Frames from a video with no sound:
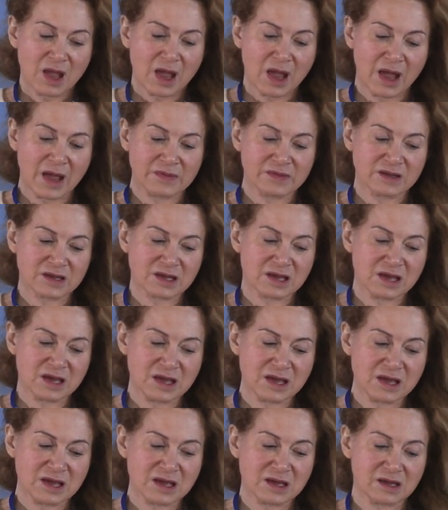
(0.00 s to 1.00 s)
And the
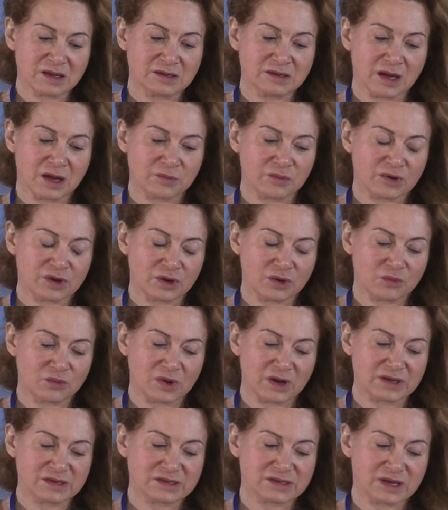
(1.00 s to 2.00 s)
key number
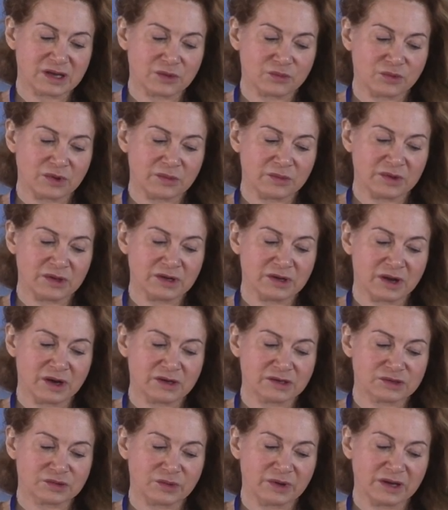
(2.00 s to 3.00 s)
was that women
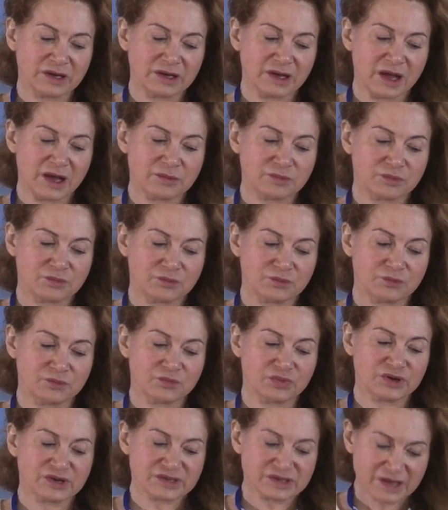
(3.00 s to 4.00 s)
are
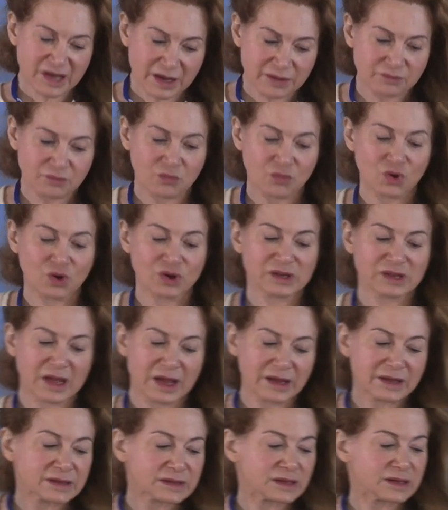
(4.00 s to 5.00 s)
28% more
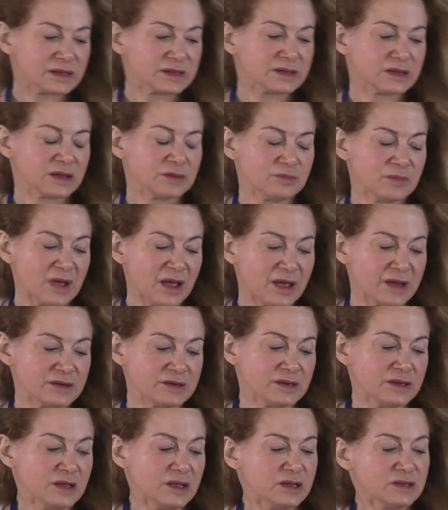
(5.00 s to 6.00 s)
likely than
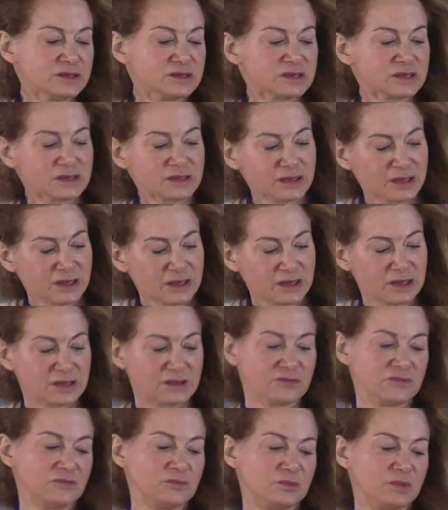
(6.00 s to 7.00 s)
men to
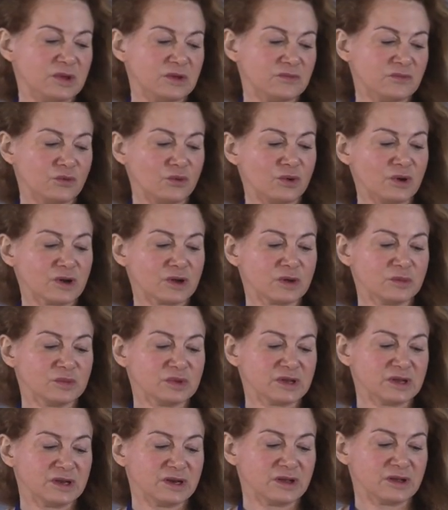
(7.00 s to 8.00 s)
leave before
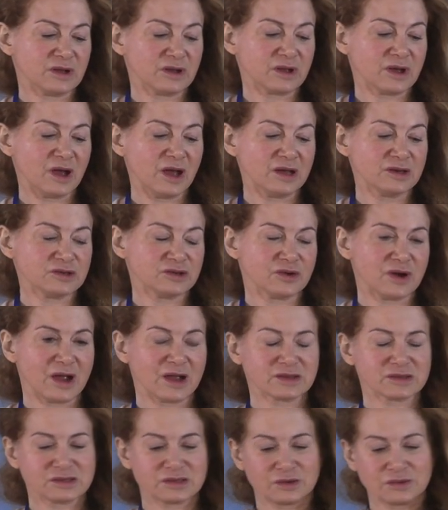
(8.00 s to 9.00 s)
completing a
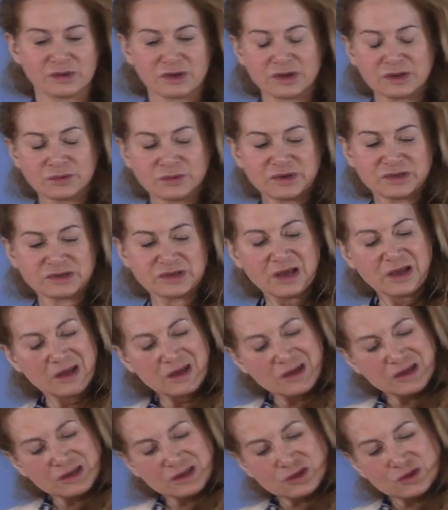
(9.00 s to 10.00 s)
contract. So in other words,
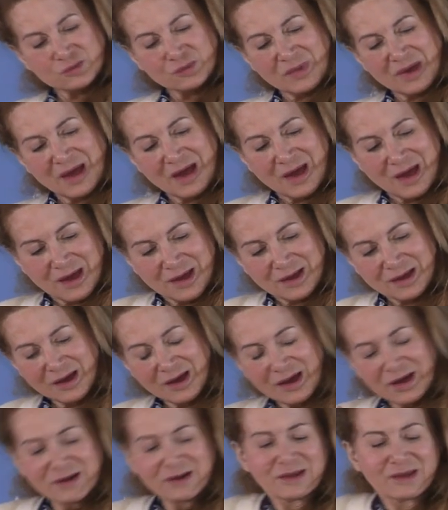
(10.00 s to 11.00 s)
you may
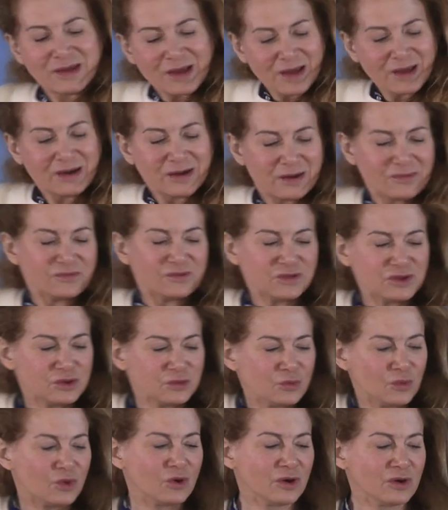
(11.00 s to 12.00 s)
kind of get a few
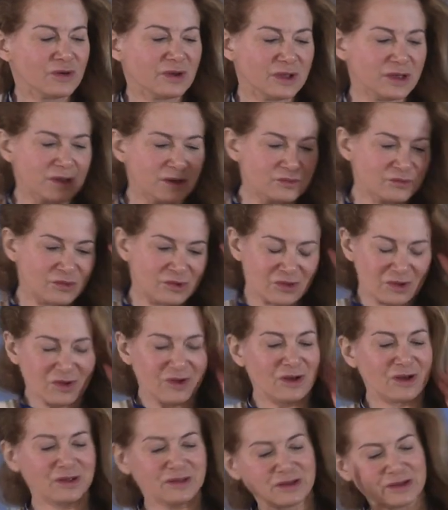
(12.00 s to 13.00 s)
more in with
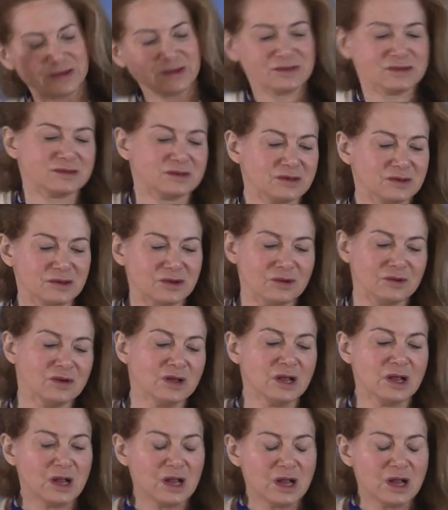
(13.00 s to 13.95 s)
all these, you know,